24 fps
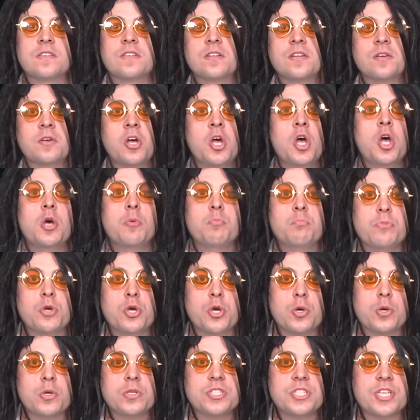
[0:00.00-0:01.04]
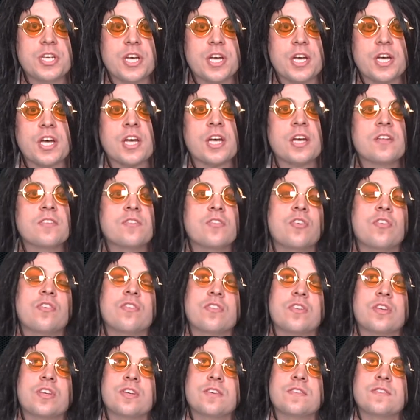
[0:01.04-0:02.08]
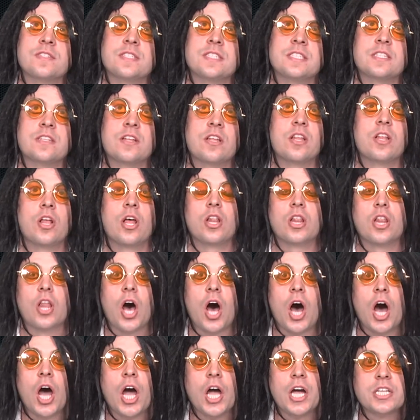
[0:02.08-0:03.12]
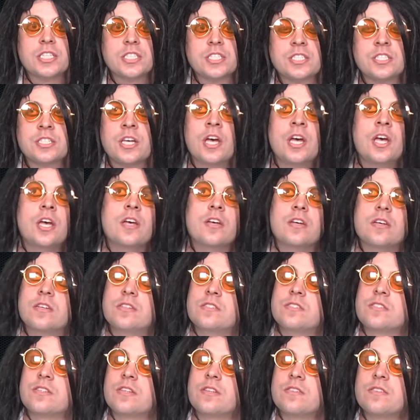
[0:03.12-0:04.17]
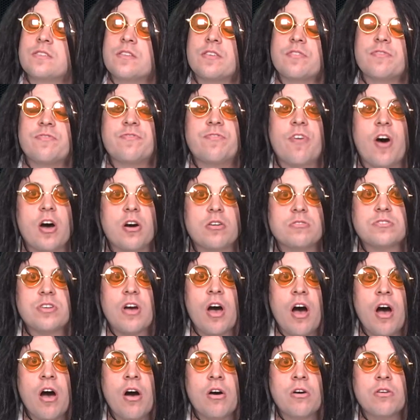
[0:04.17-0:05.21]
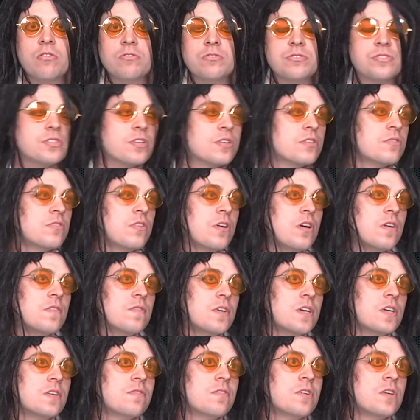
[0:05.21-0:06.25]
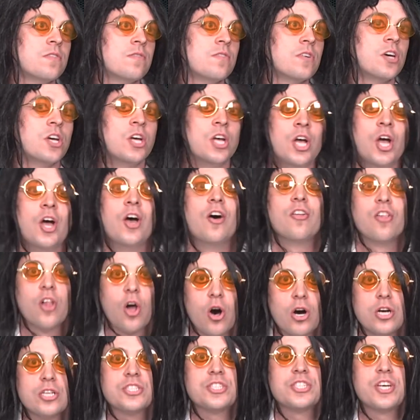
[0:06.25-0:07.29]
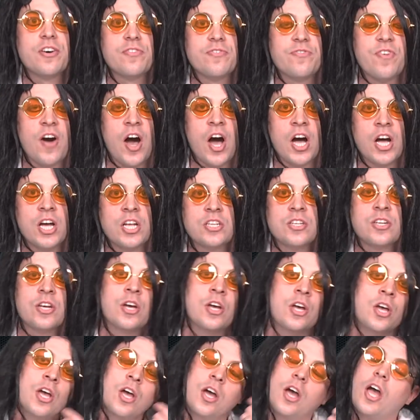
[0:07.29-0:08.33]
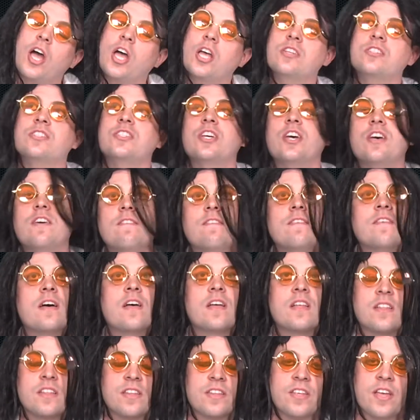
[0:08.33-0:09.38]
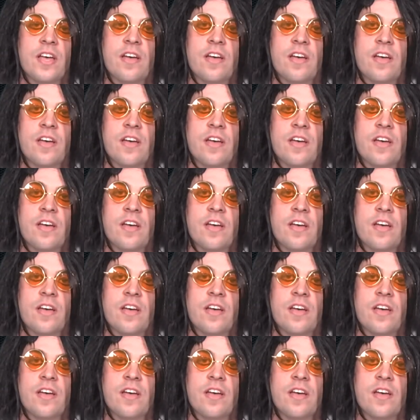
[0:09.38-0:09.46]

uh, music and, and the lights and the photos and lots of fun. And Jim and